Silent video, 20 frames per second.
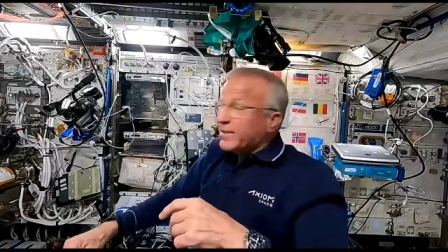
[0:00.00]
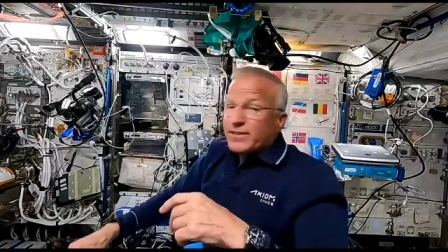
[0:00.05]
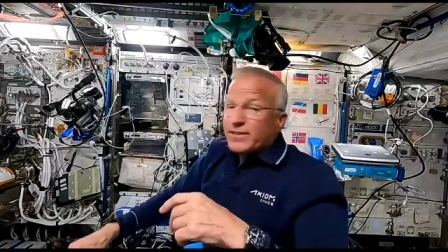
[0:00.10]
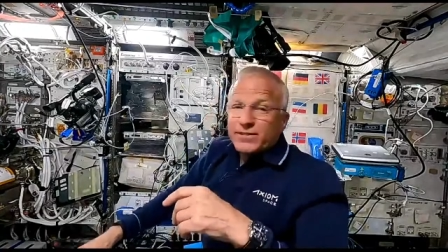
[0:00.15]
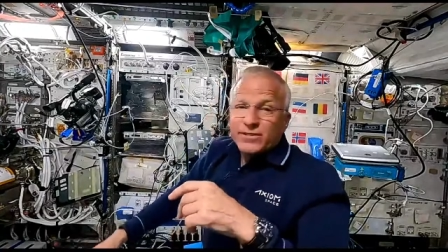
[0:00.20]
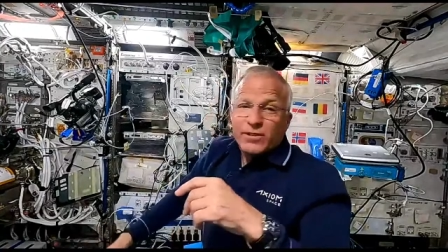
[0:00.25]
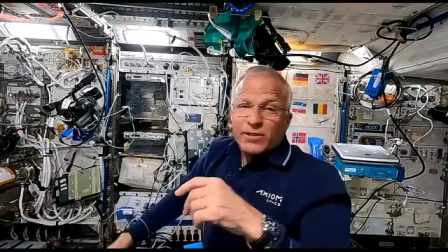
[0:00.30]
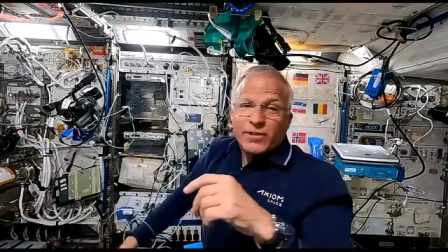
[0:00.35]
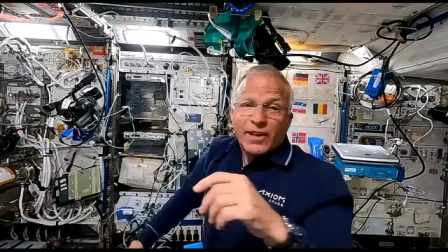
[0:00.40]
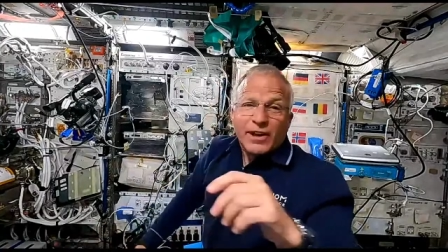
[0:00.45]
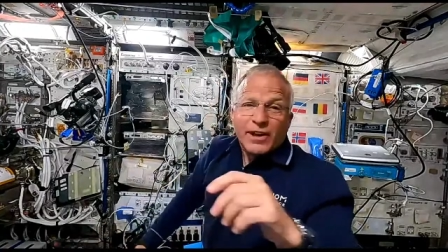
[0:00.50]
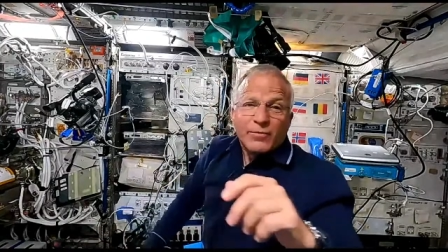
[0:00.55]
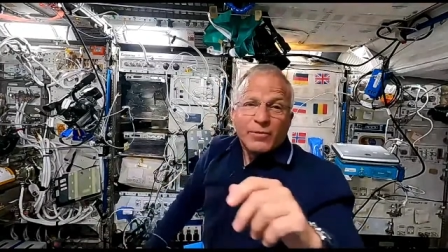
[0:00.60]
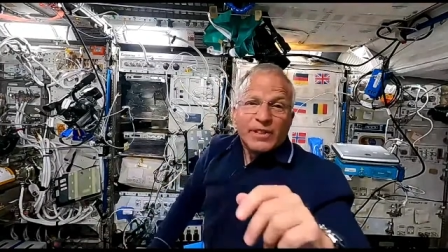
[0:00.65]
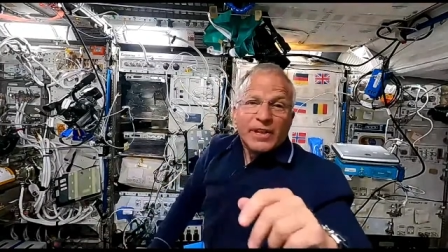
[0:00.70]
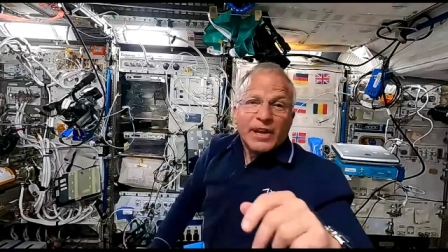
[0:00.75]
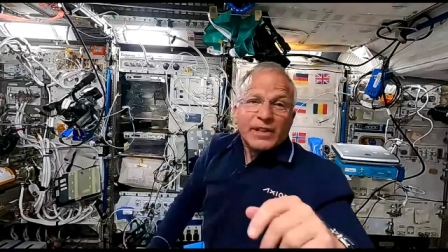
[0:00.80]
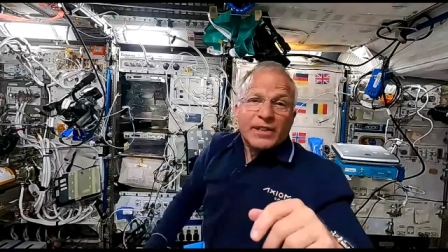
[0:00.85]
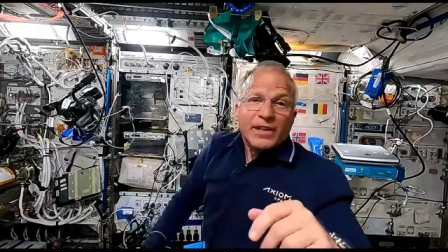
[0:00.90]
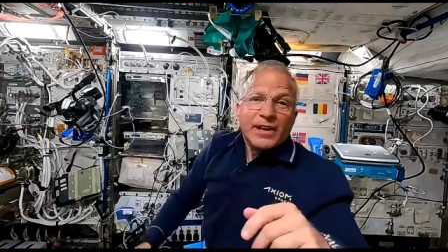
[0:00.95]
so that when
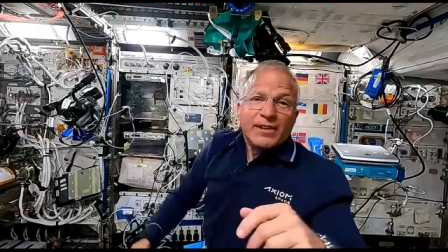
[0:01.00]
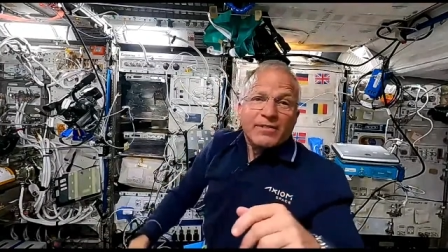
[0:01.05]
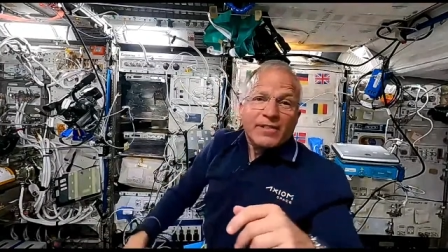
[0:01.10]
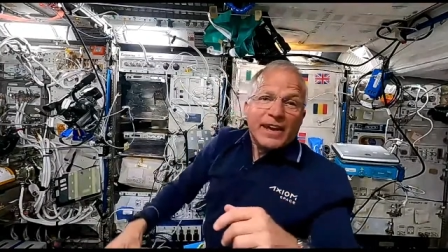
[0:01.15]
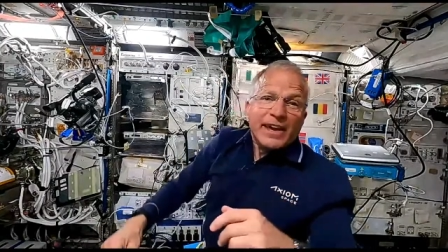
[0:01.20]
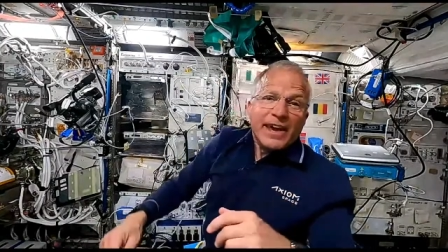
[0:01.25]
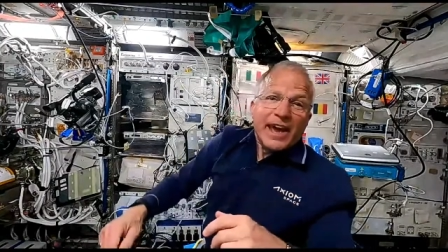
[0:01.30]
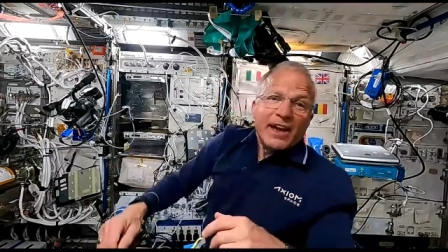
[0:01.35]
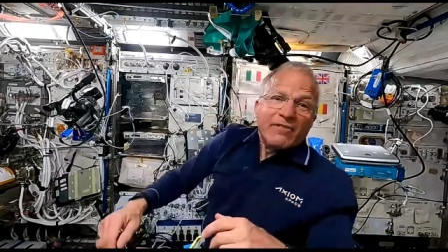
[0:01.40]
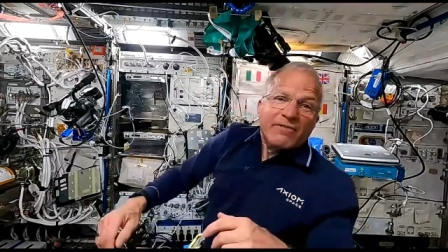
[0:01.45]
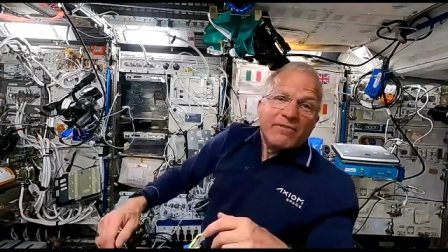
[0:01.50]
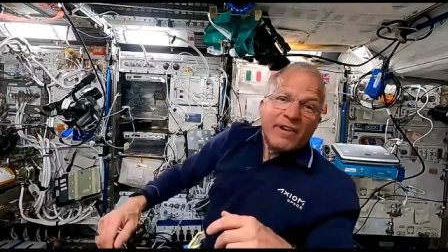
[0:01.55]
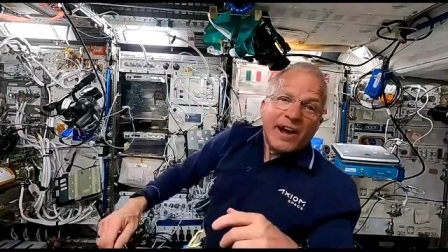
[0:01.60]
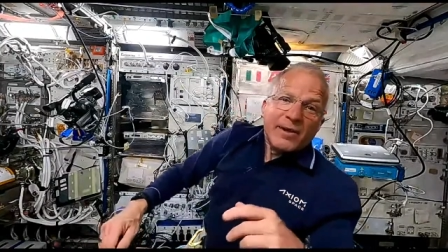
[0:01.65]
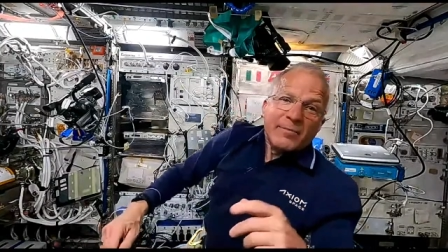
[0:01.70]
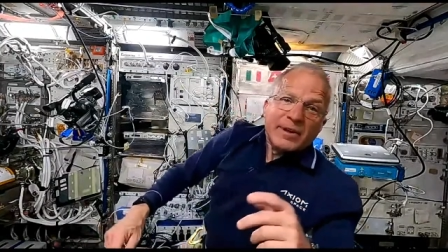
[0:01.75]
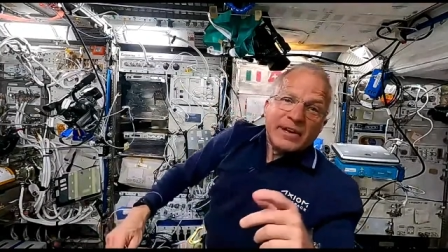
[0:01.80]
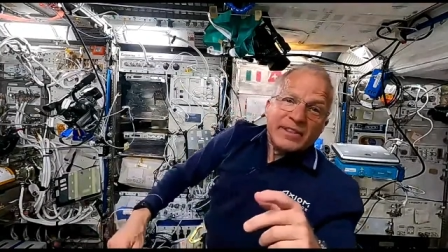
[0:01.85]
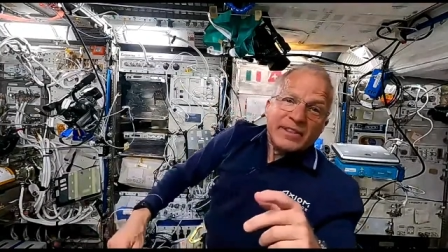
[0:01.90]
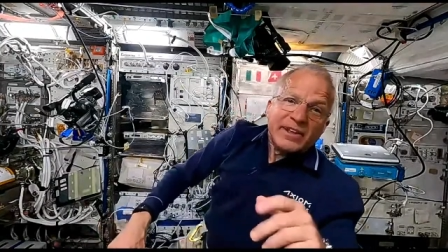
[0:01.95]
they leave, they can't
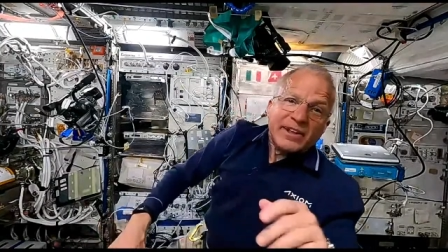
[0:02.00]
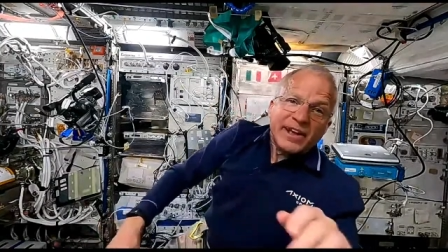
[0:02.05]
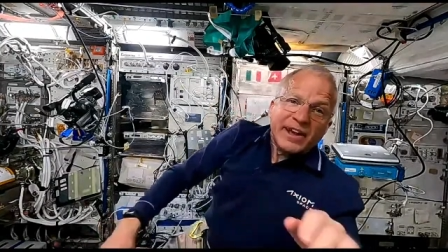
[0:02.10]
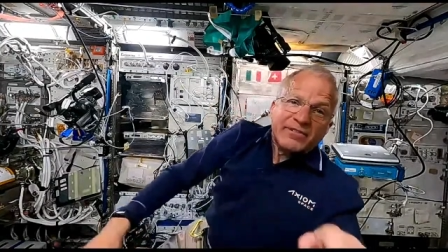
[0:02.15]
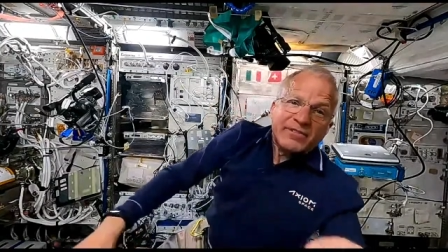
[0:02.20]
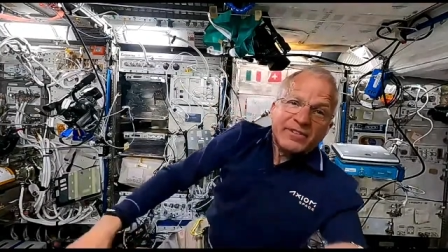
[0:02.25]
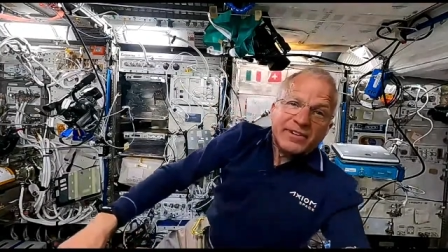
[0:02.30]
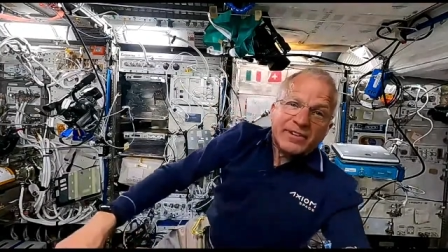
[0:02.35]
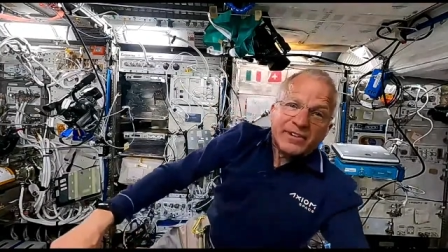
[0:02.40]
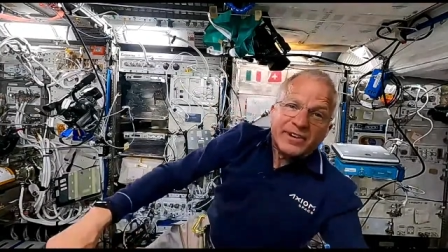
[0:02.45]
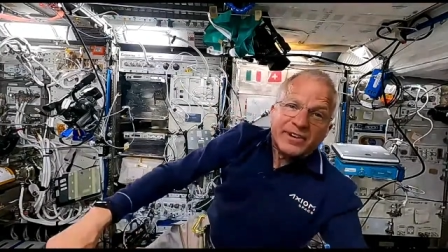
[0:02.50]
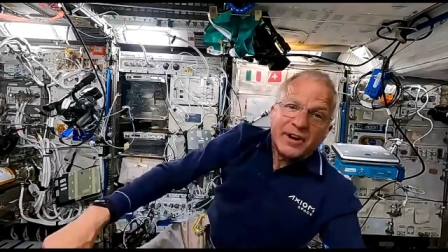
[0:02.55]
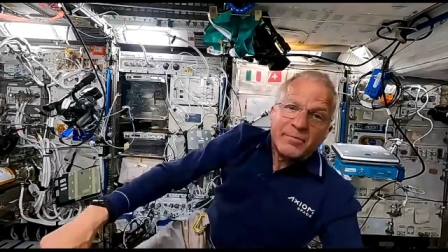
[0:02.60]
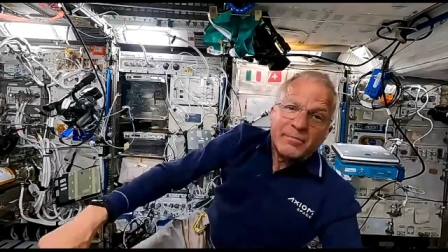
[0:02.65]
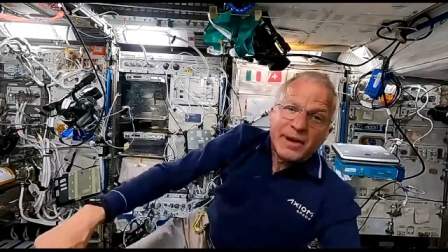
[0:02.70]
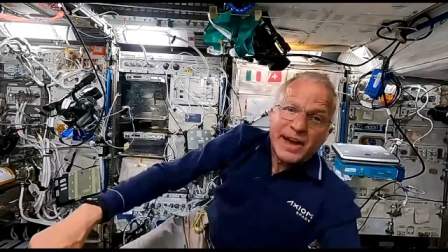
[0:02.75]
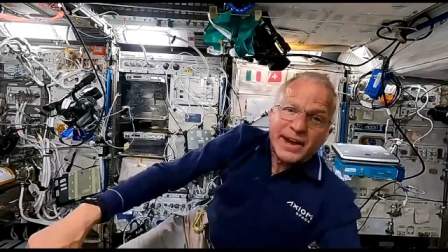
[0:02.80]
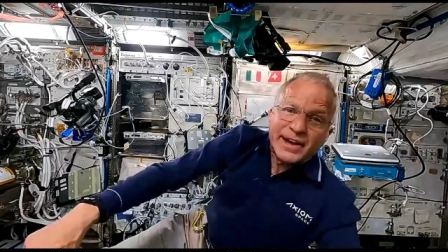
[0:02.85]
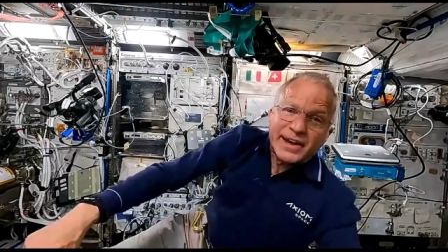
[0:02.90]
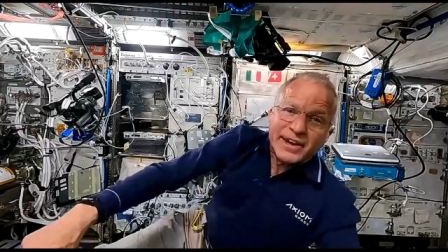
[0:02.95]
find me and they'll have to come
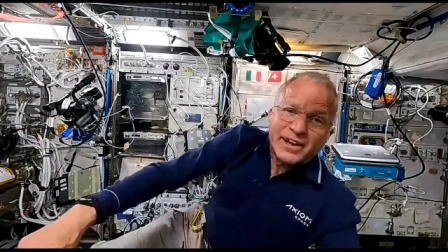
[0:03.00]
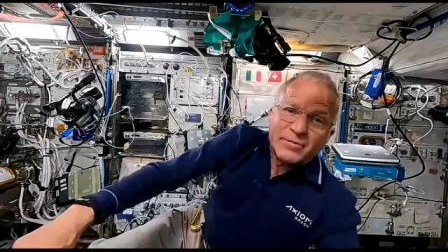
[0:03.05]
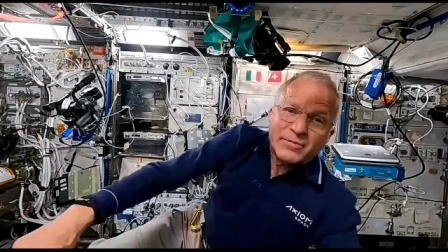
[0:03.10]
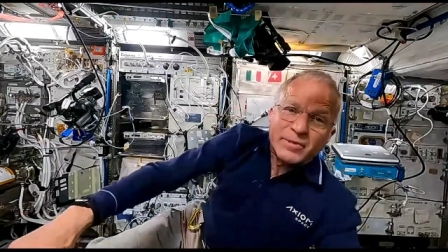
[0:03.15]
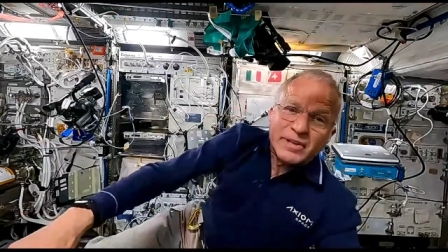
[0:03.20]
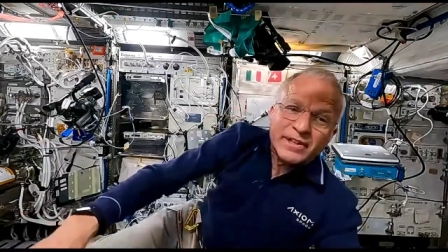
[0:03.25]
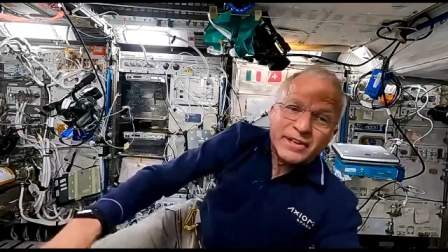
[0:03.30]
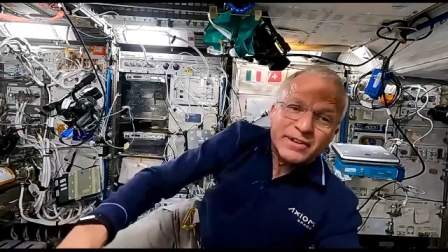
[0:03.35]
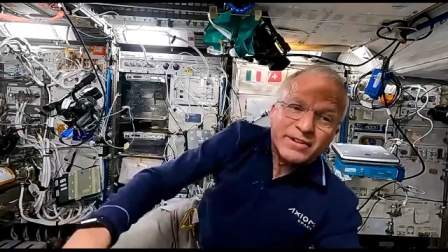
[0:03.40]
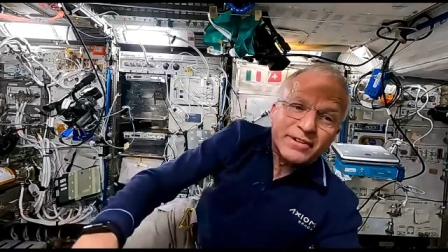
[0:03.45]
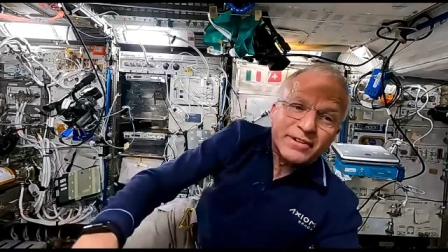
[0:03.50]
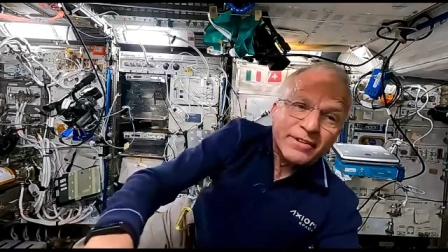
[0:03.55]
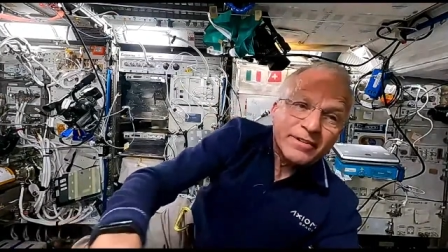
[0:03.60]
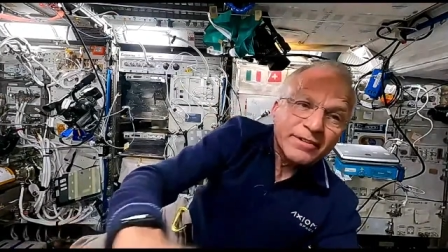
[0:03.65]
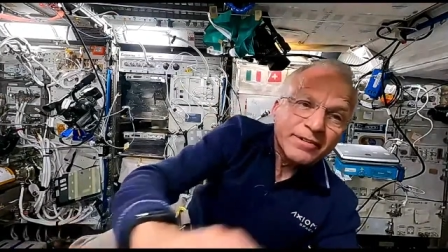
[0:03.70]
back and get me later.